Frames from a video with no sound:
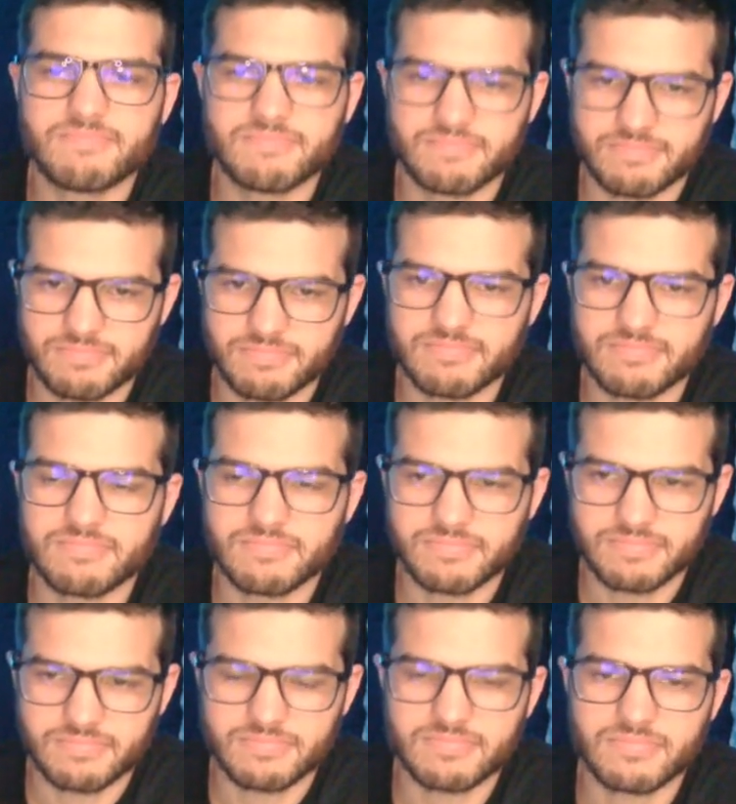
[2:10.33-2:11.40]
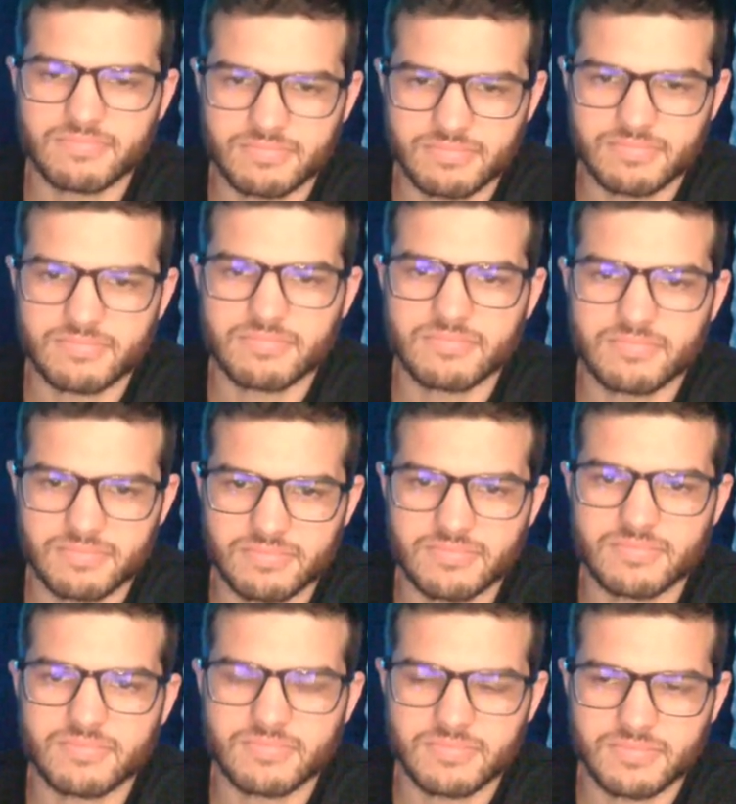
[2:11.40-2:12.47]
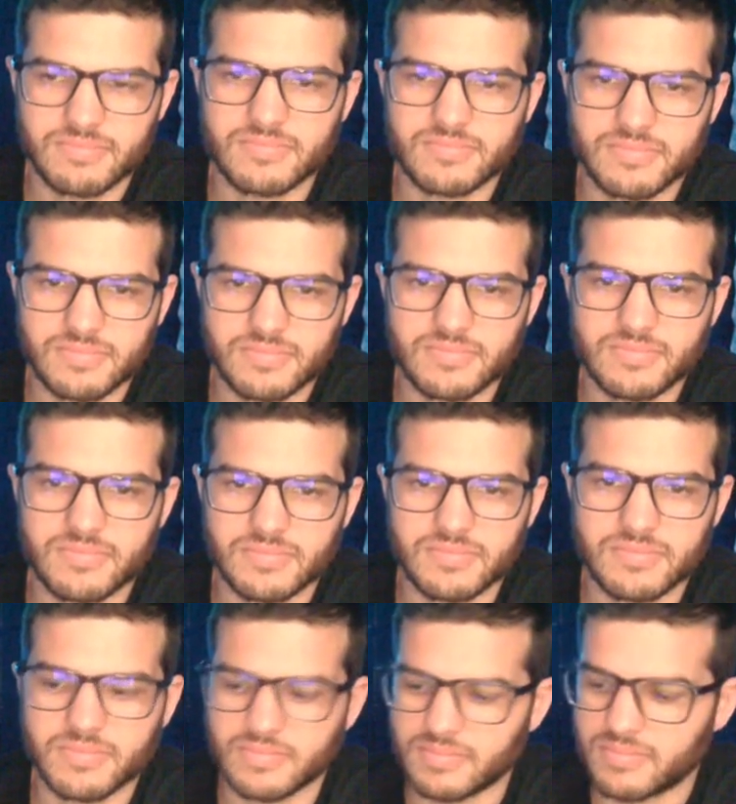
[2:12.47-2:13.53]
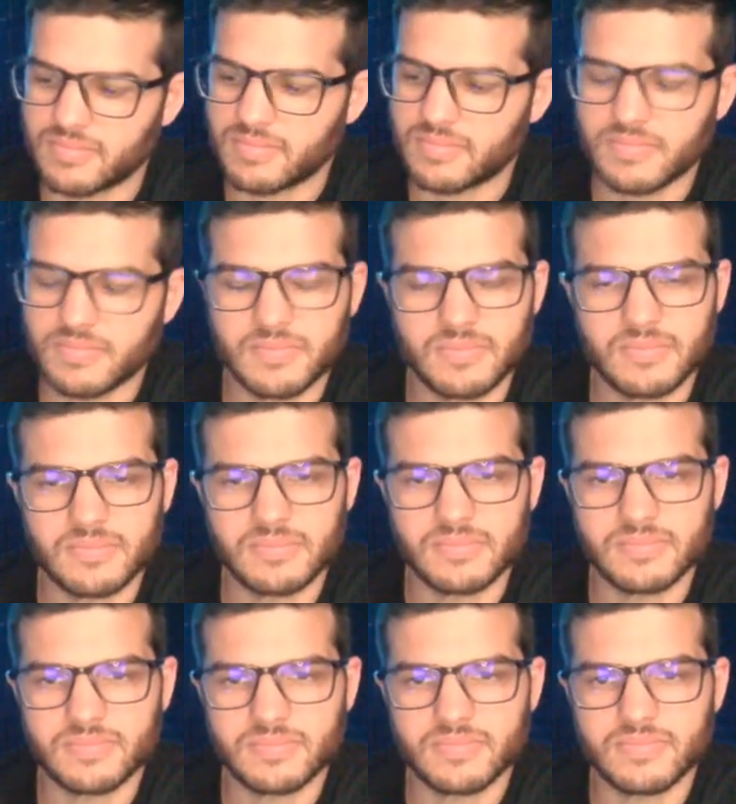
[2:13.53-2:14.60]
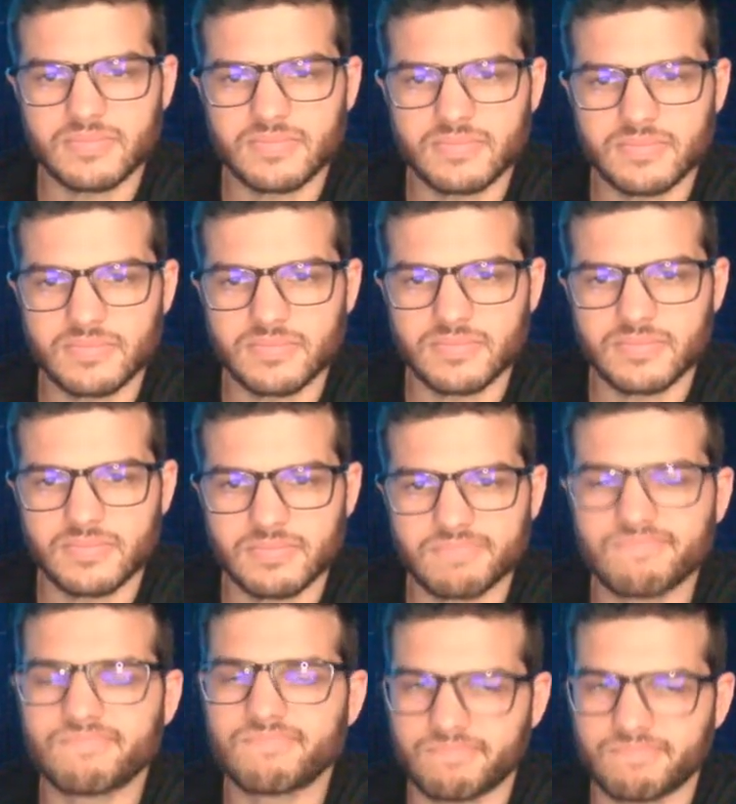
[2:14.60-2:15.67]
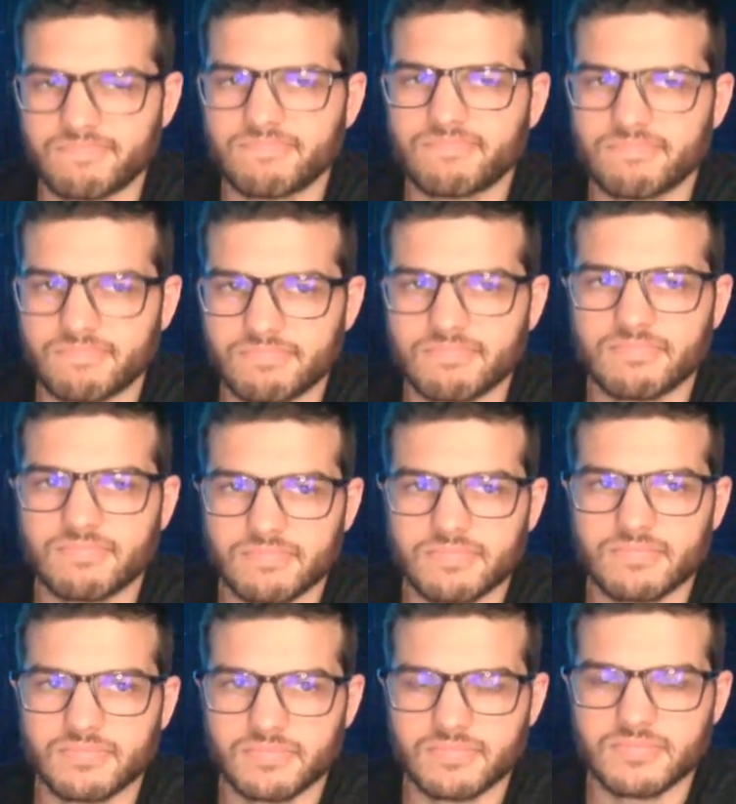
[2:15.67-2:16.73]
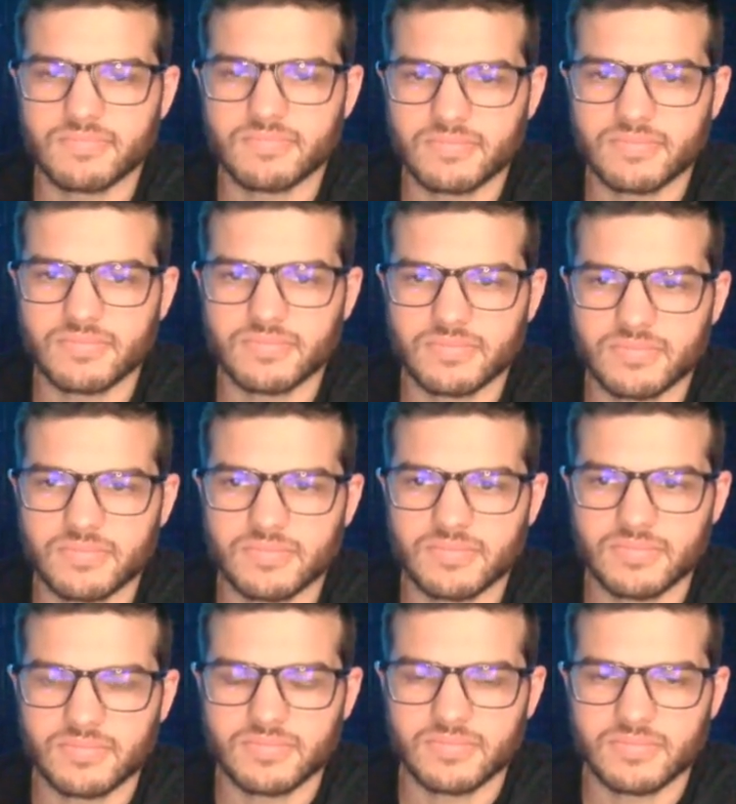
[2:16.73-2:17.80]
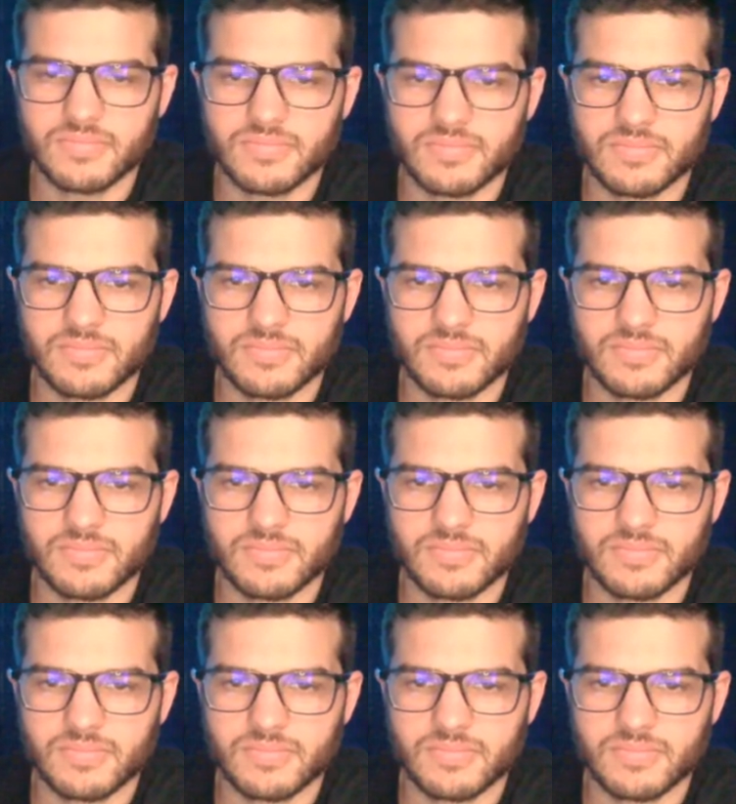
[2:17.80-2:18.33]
(not speaking)